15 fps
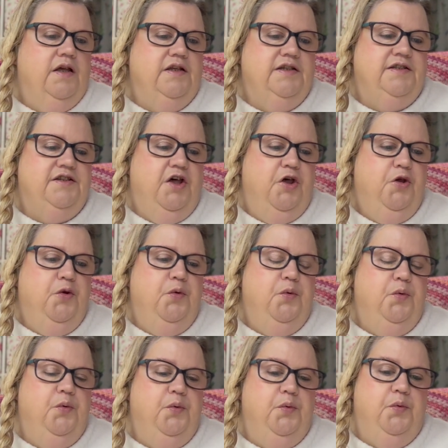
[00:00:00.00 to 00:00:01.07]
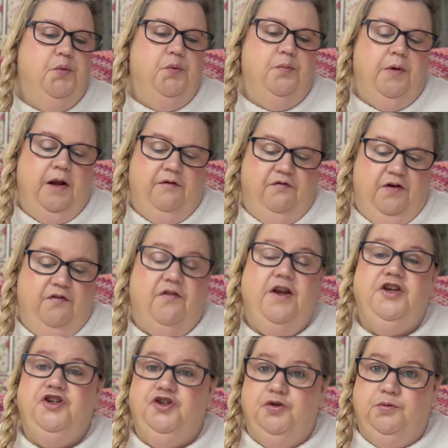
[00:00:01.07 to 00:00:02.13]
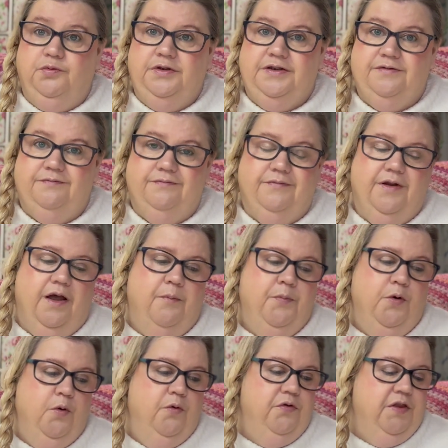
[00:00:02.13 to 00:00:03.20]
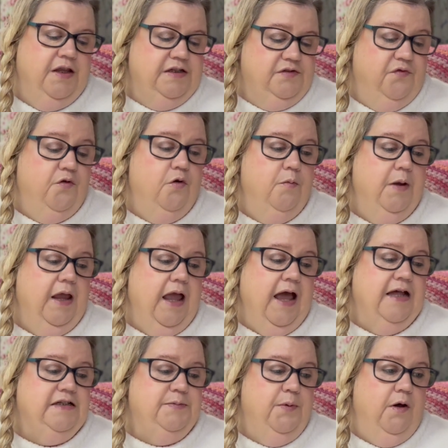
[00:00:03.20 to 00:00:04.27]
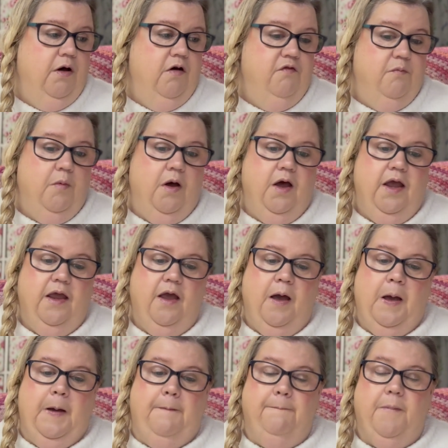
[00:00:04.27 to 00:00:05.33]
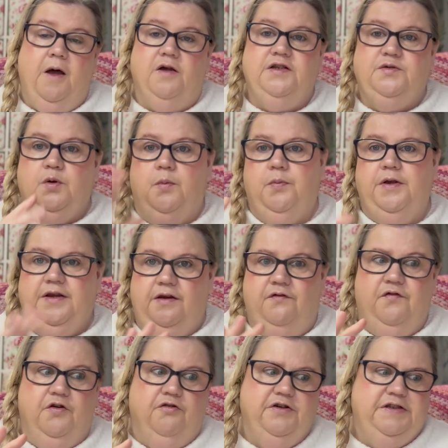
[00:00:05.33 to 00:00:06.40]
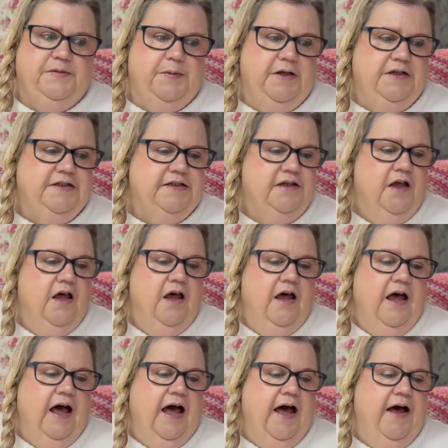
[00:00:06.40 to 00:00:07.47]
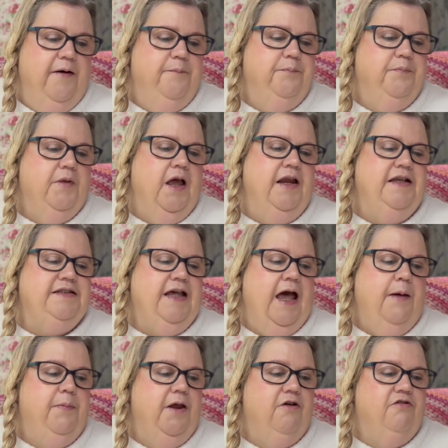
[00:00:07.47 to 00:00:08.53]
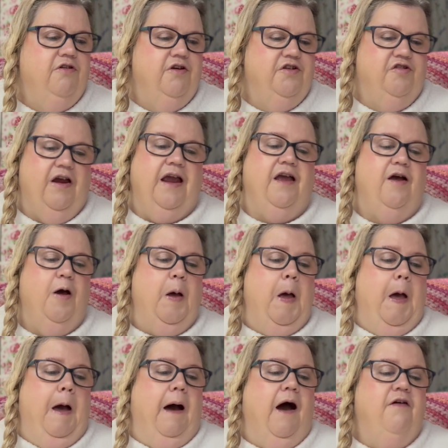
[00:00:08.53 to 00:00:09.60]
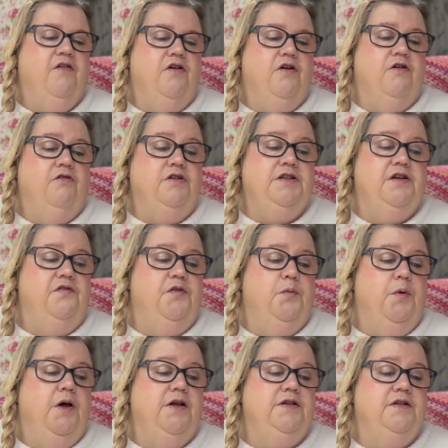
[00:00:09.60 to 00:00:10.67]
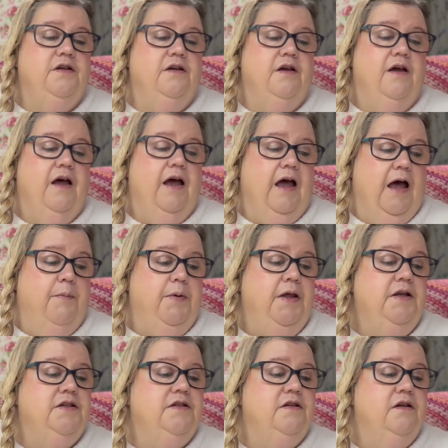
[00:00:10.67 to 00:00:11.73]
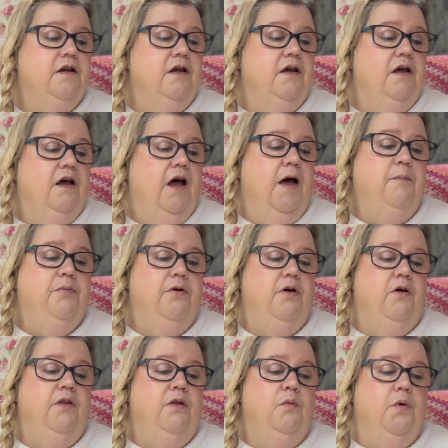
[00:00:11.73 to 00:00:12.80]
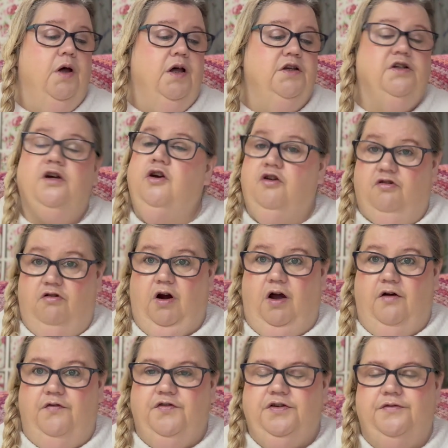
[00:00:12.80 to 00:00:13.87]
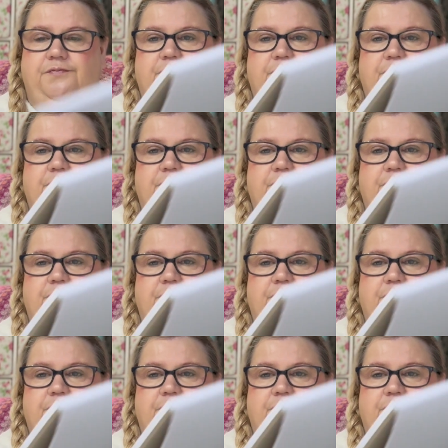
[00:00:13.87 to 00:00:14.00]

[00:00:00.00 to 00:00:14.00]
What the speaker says: So my lovely friend Jules bought this for me as part of my our swap we did for Christmas, and it's a habit tracker. I crossed off the word habit and put in the word craft,